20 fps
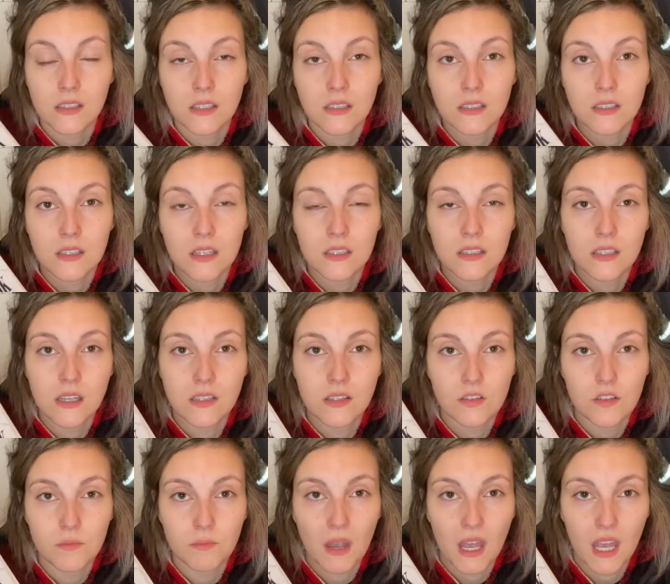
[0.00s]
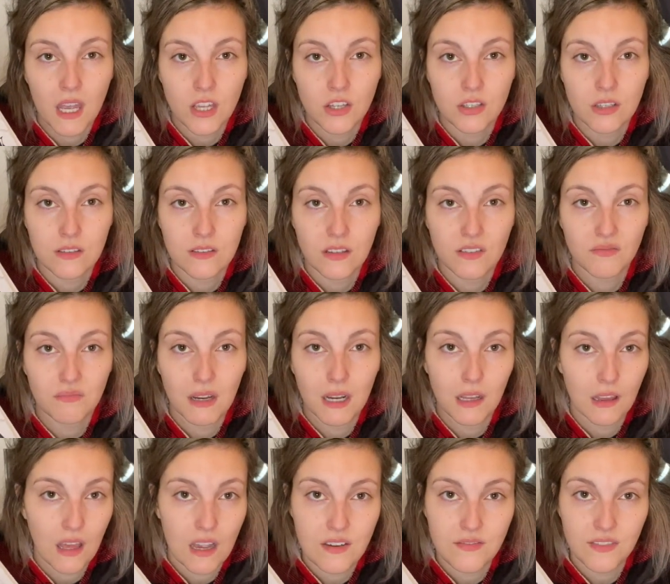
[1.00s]
is sixty-two pages of
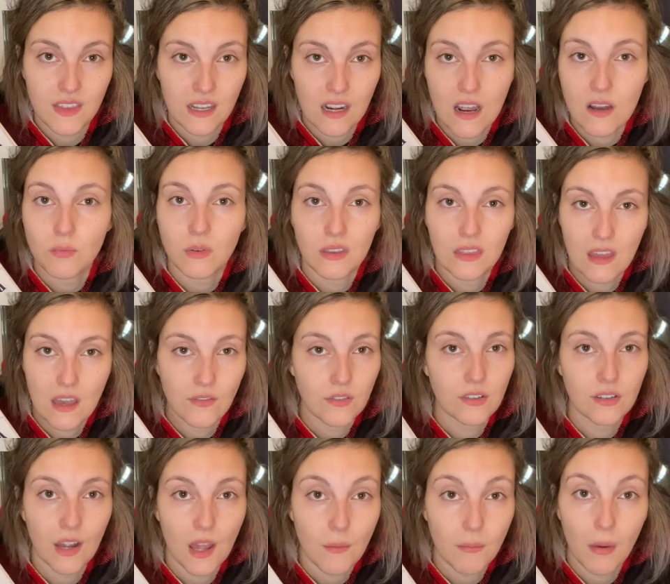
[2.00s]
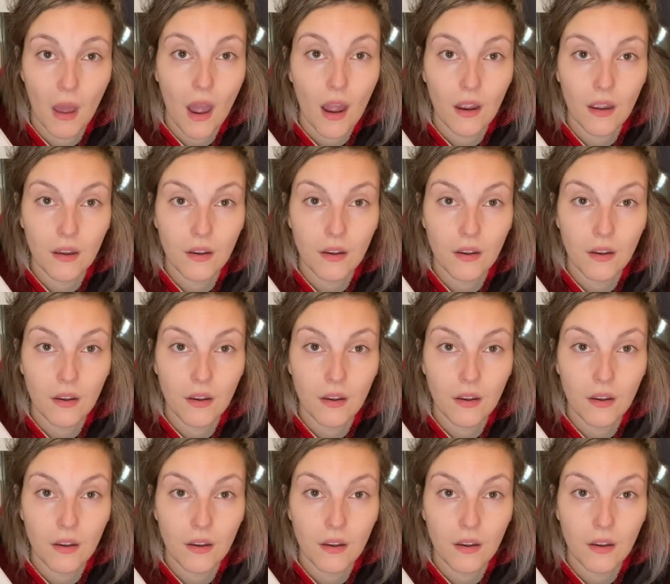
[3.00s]
my life that I will never get back.